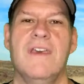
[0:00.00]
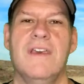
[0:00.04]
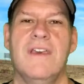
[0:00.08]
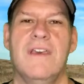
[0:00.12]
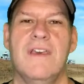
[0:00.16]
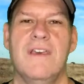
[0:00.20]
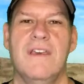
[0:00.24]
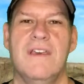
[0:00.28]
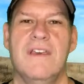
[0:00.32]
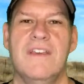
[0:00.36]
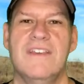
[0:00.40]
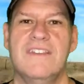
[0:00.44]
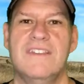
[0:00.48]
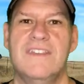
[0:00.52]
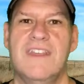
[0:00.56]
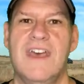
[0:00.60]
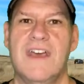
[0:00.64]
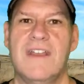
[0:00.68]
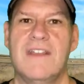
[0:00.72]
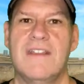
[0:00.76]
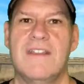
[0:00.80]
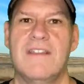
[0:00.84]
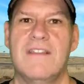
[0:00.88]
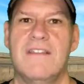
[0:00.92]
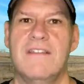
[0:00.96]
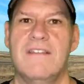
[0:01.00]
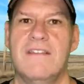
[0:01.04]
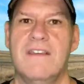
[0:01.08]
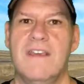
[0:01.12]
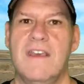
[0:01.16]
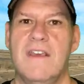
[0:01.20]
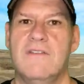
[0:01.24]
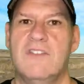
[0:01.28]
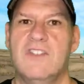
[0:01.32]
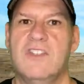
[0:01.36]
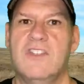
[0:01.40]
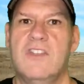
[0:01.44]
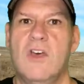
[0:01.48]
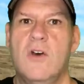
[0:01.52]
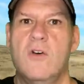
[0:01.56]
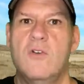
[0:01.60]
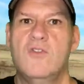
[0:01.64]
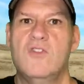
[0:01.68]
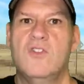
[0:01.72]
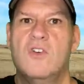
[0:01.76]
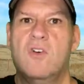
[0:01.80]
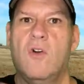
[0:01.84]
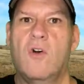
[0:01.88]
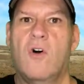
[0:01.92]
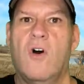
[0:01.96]
is that it's
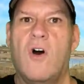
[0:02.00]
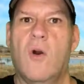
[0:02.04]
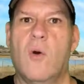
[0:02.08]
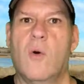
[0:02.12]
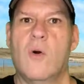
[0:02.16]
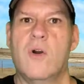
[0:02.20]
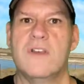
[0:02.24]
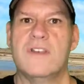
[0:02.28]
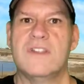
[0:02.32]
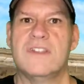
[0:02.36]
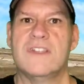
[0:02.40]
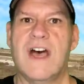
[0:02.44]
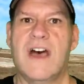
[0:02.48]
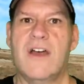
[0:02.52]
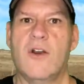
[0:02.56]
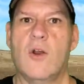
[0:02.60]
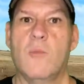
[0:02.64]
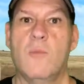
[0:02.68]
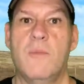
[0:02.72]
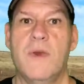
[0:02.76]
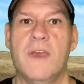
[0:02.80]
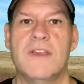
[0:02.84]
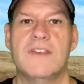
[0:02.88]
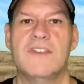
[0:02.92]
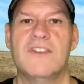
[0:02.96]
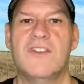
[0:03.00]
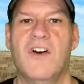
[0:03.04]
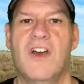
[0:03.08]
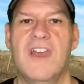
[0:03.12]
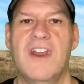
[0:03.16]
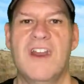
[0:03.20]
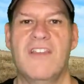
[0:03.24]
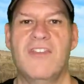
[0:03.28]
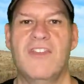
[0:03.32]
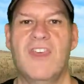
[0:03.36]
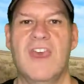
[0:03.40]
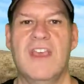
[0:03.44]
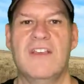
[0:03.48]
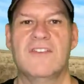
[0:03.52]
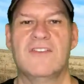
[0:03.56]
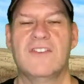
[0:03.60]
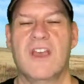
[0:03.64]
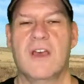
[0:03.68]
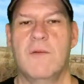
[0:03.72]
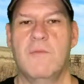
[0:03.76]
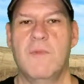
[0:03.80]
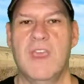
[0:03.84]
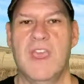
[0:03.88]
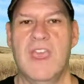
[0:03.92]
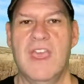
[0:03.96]
those little horizontal pixelated things
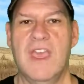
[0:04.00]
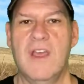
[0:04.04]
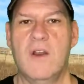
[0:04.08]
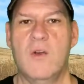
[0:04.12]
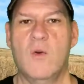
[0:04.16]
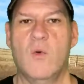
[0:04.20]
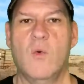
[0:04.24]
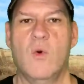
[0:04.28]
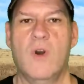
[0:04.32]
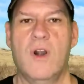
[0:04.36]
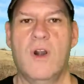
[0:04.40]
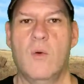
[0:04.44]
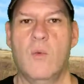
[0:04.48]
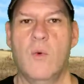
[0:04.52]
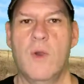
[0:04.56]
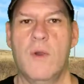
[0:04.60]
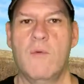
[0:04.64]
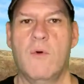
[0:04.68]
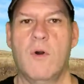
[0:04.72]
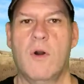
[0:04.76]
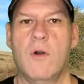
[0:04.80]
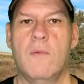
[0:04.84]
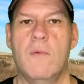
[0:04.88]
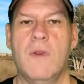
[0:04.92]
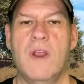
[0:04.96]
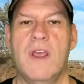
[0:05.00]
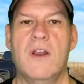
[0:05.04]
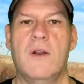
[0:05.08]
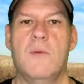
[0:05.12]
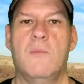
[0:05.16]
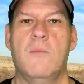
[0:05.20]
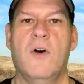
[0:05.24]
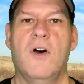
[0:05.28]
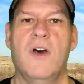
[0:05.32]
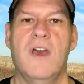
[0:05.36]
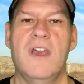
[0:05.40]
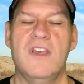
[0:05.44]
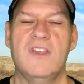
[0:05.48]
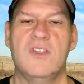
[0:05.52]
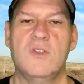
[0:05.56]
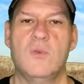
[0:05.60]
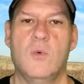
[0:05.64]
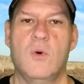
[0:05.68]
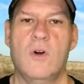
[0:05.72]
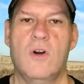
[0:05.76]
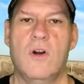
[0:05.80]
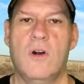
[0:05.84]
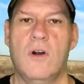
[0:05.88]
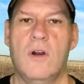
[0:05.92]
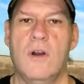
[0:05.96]
coming in where we were in a place
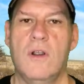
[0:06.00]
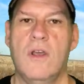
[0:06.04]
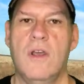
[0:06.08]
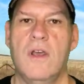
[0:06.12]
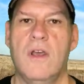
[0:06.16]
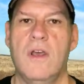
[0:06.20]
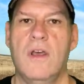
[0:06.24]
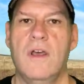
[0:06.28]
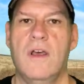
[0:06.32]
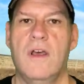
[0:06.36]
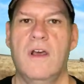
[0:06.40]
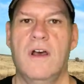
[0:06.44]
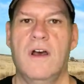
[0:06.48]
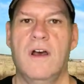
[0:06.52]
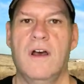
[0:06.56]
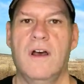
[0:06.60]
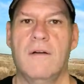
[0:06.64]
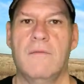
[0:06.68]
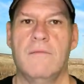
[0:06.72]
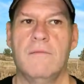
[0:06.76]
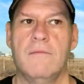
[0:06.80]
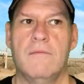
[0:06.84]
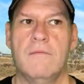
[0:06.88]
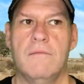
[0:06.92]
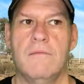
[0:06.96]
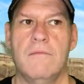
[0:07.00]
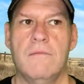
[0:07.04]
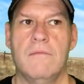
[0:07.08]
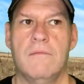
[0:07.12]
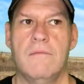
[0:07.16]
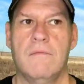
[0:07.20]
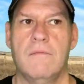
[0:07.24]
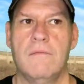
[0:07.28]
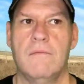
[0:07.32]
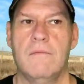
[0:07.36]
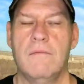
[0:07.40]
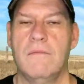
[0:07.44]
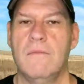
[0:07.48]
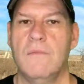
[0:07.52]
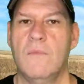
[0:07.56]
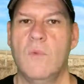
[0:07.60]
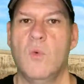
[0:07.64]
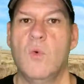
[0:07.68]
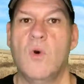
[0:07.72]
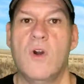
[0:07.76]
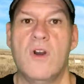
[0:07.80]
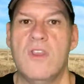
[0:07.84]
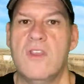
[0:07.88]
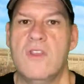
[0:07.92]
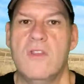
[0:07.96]
where the
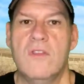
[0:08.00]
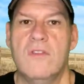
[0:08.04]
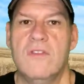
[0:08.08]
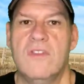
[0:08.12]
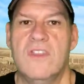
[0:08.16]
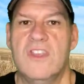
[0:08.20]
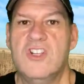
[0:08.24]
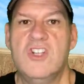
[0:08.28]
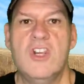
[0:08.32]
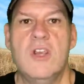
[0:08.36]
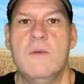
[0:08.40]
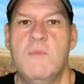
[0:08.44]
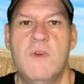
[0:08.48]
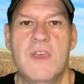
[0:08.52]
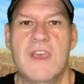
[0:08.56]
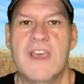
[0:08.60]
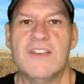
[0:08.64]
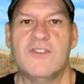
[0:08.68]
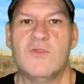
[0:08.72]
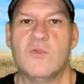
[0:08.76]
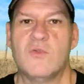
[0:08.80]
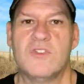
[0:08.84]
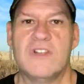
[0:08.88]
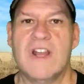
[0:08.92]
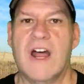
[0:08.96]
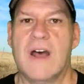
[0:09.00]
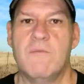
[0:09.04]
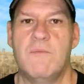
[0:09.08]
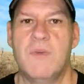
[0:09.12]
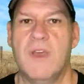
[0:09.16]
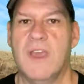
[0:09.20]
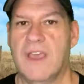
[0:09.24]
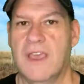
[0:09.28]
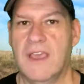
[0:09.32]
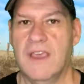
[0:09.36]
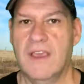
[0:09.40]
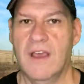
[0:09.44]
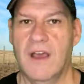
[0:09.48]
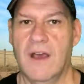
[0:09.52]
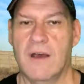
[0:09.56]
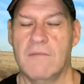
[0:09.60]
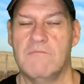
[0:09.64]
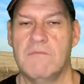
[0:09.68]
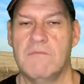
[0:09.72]
GPS was not picking up.